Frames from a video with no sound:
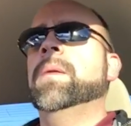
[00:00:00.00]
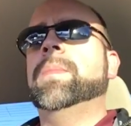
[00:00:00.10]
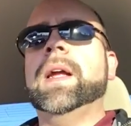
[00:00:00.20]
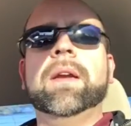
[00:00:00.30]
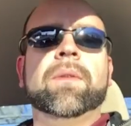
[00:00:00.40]

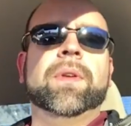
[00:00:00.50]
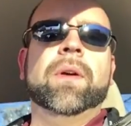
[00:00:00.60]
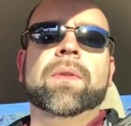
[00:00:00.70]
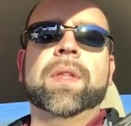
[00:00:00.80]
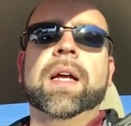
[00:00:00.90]
But I don't
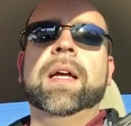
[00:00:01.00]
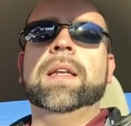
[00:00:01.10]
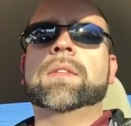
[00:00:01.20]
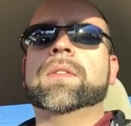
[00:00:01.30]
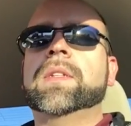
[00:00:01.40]
know that I
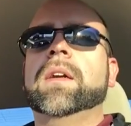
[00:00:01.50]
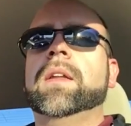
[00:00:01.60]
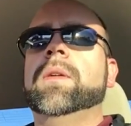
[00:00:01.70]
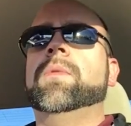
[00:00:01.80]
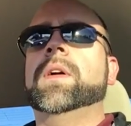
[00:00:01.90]

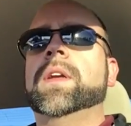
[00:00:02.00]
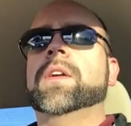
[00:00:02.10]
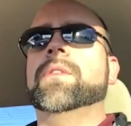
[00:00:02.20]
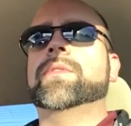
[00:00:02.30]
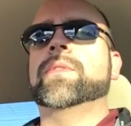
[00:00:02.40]
necessarily want to
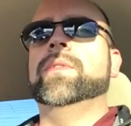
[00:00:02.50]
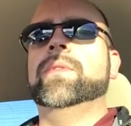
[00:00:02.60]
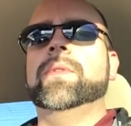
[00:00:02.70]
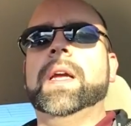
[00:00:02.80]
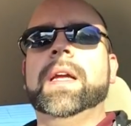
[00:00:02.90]
go
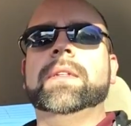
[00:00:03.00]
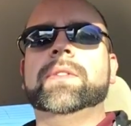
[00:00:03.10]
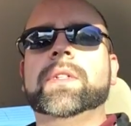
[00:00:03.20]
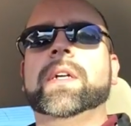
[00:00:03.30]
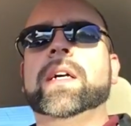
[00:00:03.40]
through and
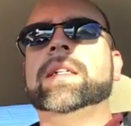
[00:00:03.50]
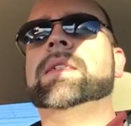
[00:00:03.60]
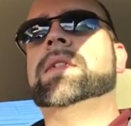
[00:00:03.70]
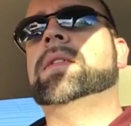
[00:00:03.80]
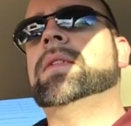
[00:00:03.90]

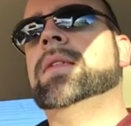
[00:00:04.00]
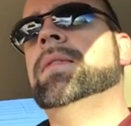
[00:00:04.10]
just